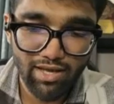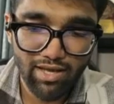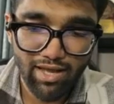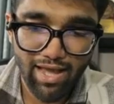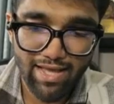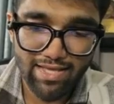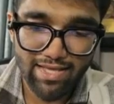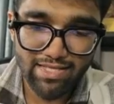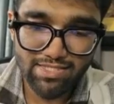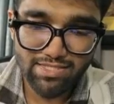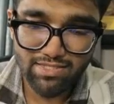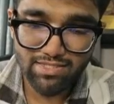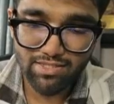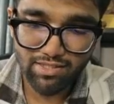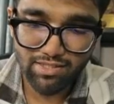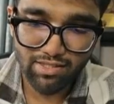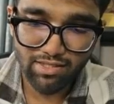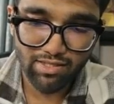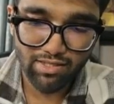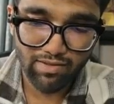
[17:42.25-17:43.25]
as
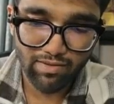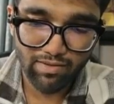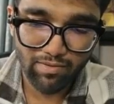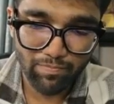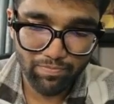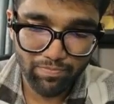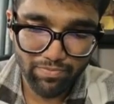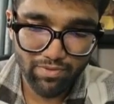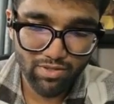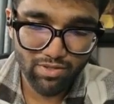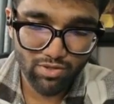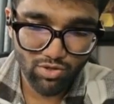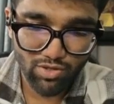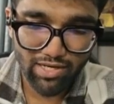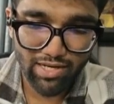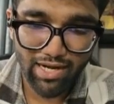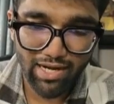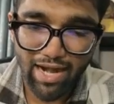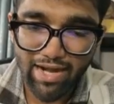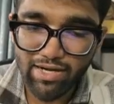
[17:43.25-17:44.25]

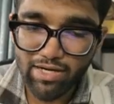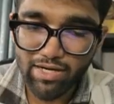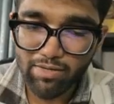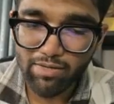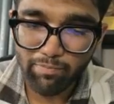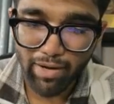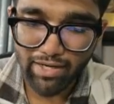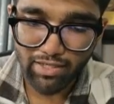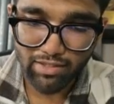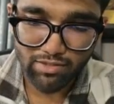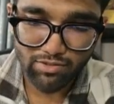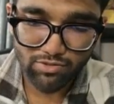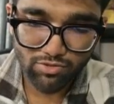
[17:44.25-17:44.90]
in a random pattern.